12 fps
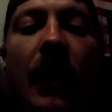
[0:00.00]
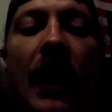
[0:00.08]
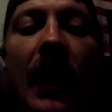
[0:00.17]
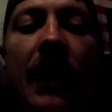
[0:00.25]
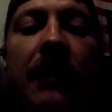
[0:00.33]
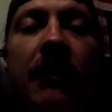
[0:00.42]

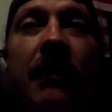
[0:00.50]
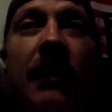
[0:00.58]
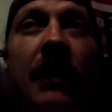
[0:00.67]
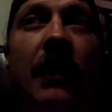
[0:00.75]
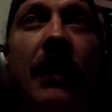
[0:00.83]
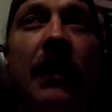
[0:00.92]
And
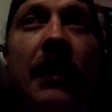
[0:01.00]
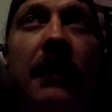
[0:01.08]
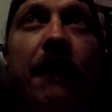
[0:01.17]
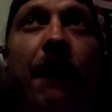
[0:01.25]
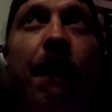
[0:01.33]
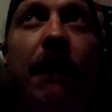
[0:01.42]

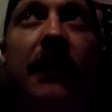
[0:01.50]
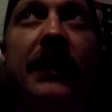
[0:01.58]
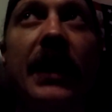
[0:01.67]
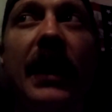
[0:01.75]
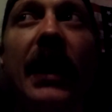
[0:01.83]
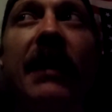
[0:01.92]

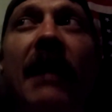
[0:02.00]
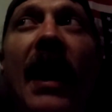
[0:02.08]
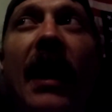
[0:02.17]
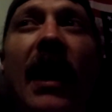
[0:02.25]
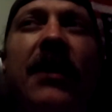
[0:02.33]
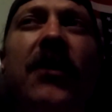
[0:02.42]
see, in
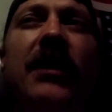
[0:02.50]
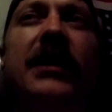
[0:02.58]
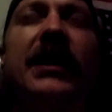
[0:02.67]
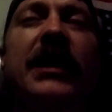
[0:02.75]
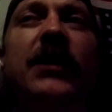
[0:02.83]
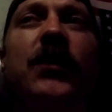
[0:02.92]
that, I knew the
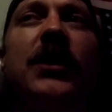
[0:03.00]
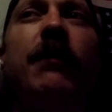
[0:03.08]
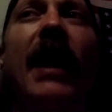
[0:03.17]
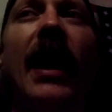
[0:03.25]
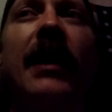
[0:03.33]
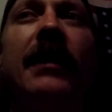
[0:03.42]
system was
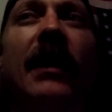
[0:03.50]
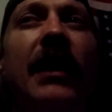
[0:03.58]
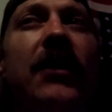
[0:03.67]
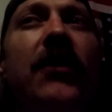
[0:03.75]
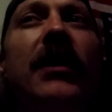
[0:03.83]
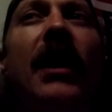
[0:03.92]
bad. I
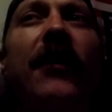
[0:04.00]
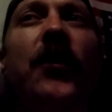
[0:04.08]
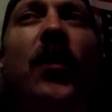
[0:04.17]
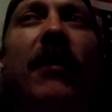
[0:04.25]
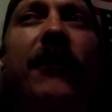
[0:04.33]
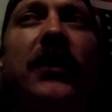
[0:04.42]
knew the health
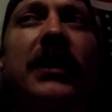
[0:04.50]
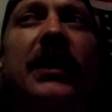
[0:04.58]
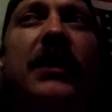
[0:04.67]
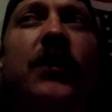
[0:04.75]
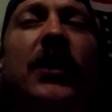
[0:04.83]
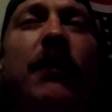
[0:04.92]
and welfare
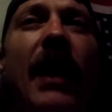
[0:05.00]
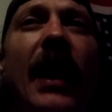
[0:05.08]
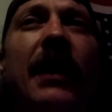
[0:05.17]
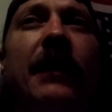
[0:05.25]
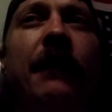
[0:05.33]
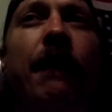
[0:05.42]
system was
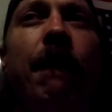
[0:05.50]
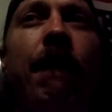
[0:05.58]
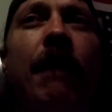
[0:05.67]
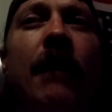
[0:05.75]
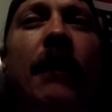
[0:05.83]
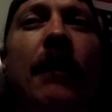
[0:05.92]
bad.
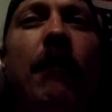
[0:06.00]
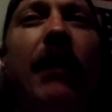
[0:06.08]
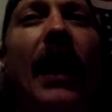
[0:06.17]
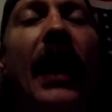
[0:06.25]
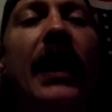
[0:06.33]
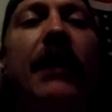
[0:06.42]

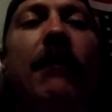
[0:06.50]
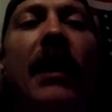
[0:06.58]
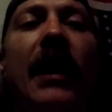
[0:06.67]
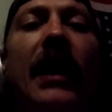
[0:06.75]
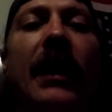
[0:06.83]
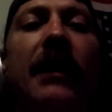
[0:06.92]
But I hid my
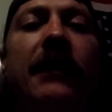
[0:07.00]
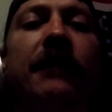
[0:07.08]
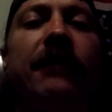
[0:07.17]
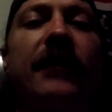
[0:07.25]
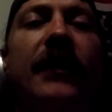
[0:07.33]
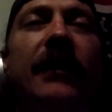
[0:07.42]
head.
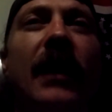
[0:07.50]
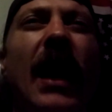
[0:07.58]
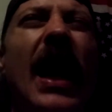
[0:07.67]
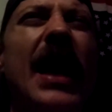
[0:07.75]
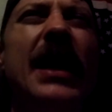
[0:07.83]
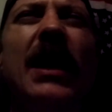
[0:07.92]

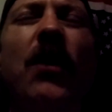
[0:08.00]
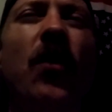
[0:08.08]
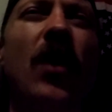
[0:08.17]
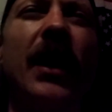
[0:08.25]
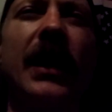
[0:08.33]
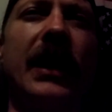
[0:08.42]
I didn't
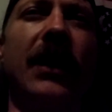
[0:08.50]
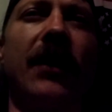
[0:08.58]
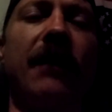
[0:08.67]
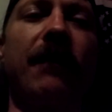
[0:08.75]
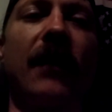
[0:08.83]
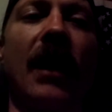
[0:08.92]
want to hear
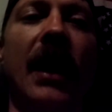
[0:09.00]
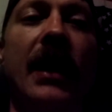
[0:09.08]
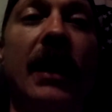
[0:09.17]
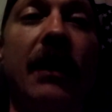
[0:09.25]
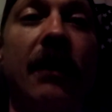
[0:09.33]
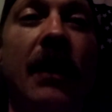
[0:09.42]
it. I
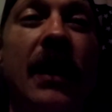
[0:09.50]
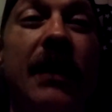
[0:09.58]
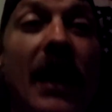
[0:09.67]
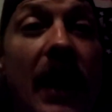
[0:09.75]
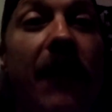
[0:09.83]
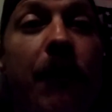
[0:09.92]
didn't.
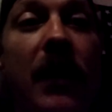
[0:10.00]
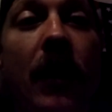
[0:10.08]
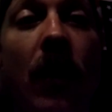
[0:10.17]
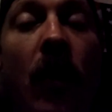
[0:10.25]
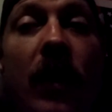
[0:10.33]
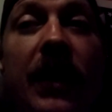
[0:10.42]
They left me
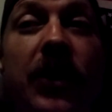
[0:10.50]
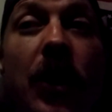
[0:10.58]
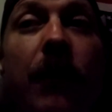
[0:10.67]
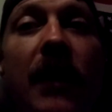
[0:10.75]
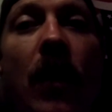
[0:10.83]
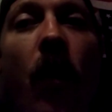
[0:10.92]
alone. It
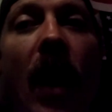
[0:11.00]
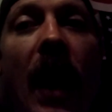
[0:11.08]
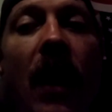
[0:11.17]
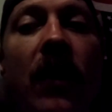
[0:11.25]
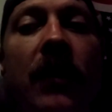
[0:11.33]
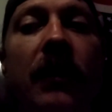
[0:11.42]
took me a
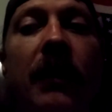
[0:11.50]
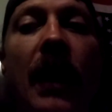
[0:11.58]
while.